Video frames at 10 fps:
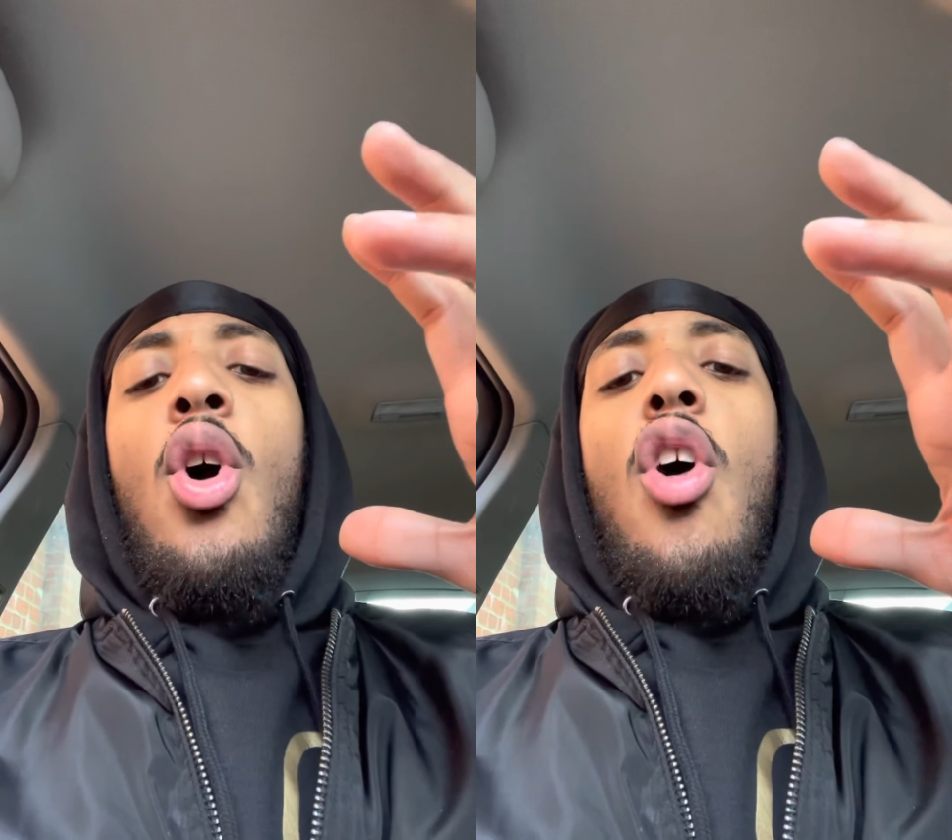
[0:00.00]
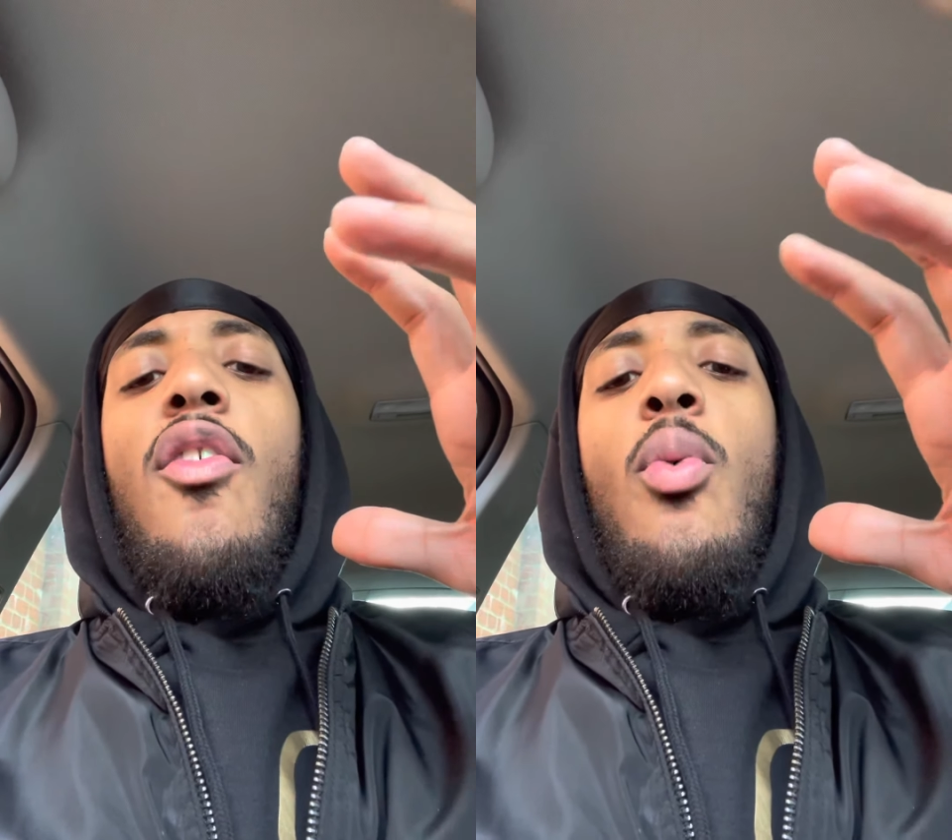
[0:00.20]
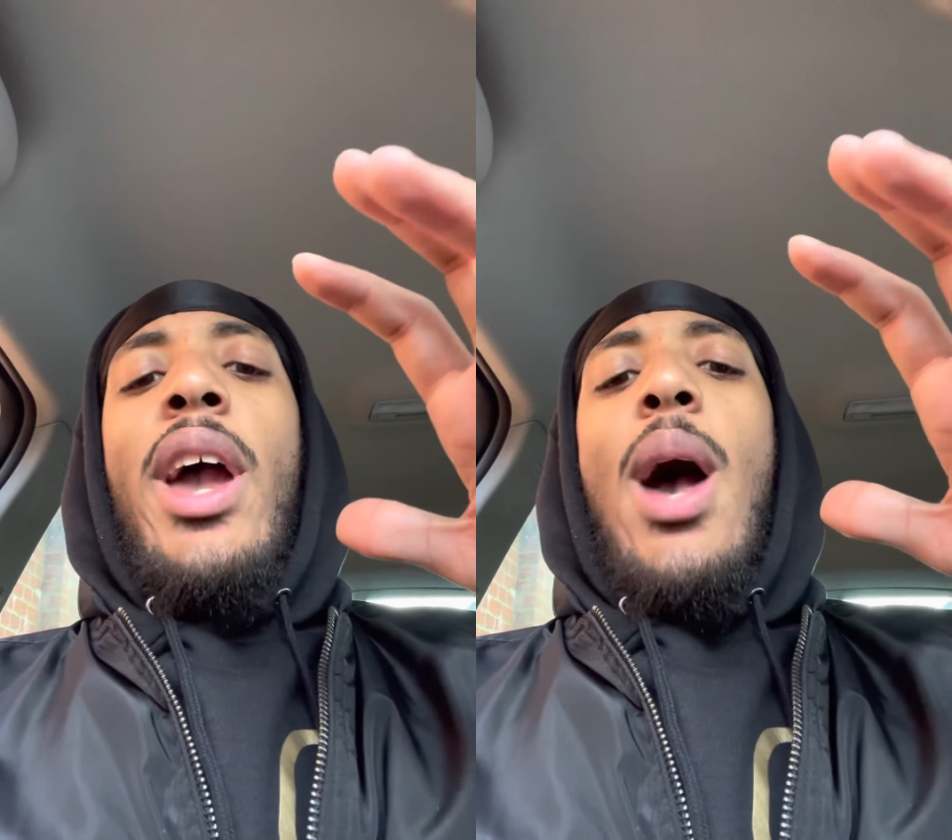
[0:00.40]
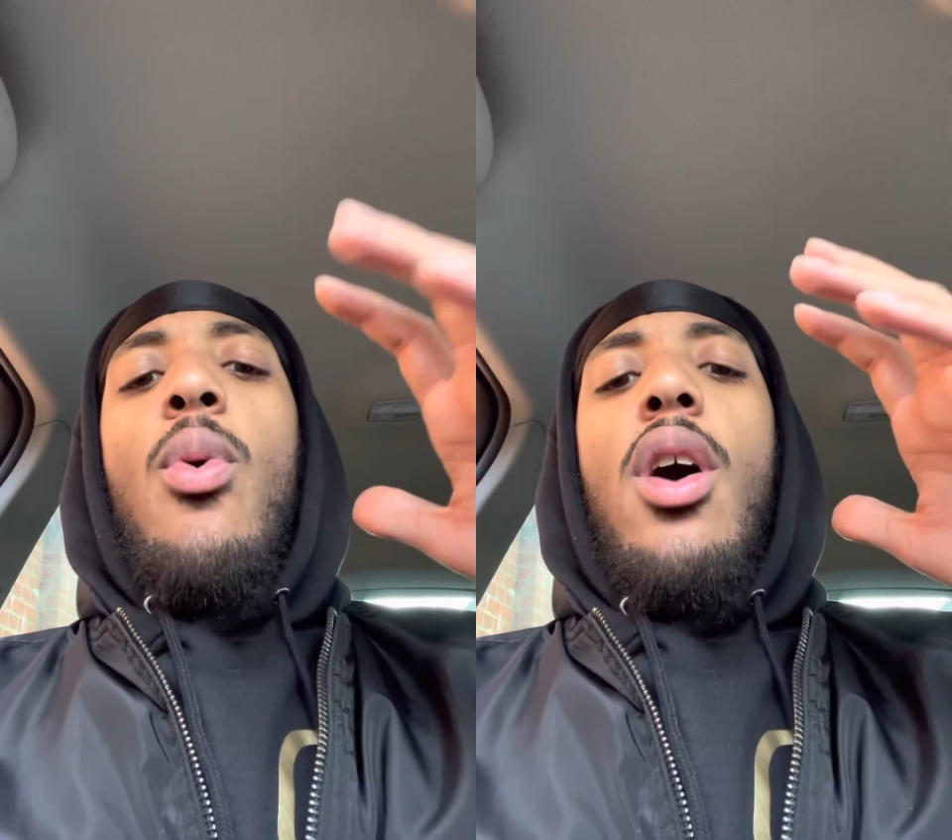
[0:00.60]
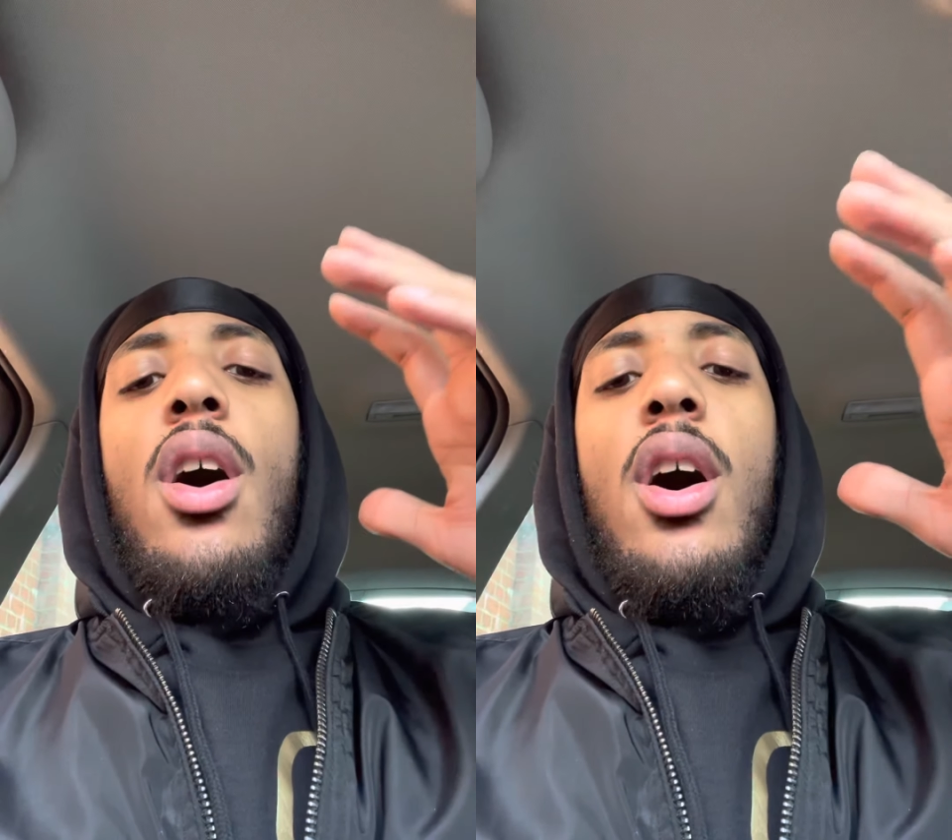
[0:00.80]
of where
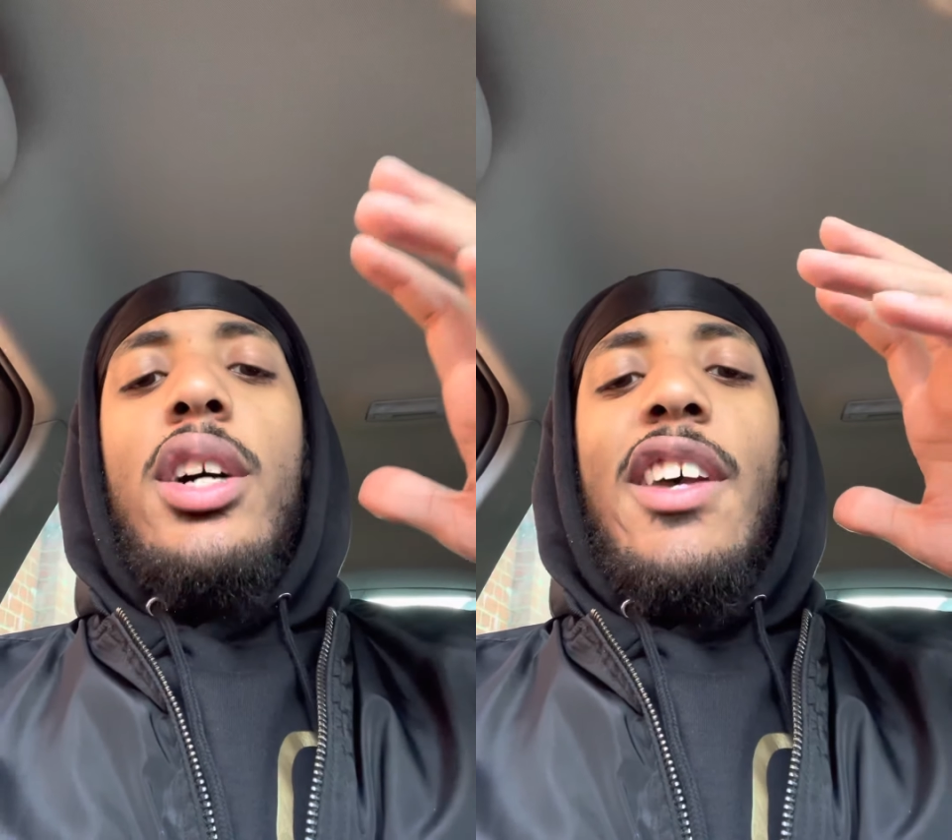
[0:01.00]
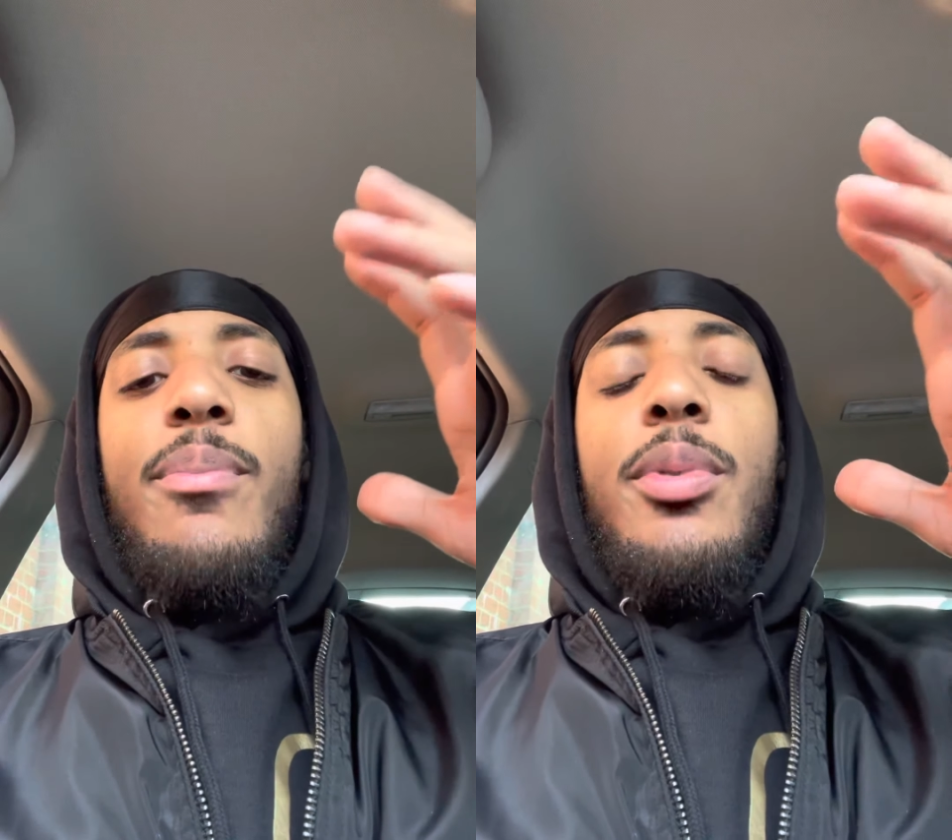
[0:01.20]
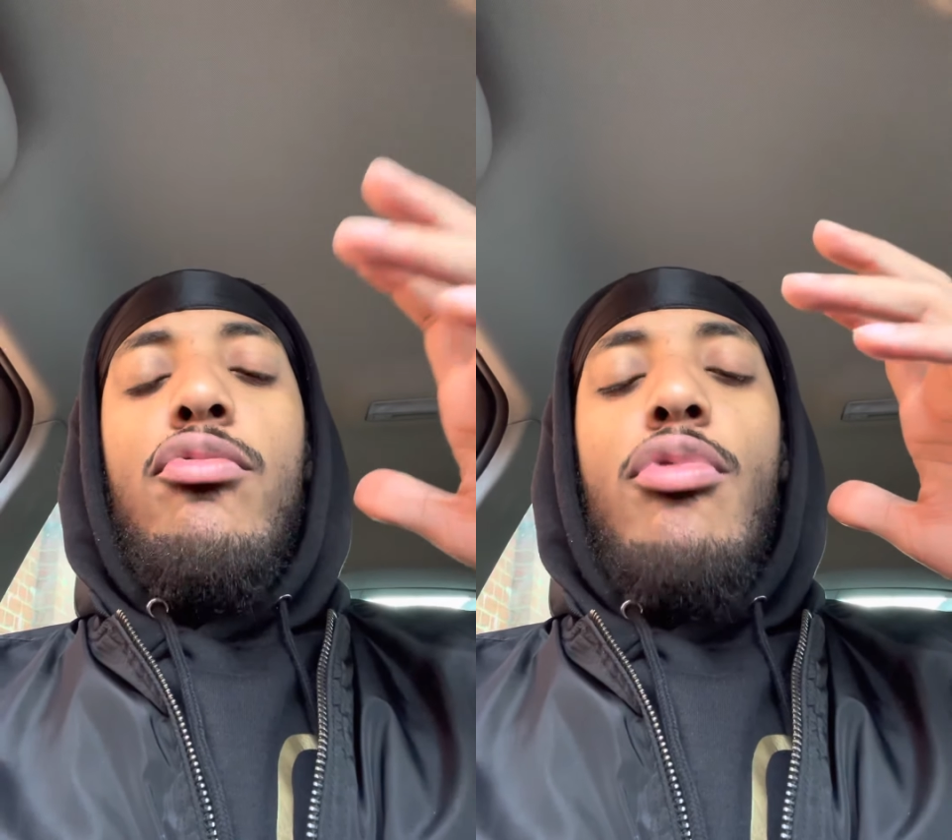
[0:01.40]
our hearts have been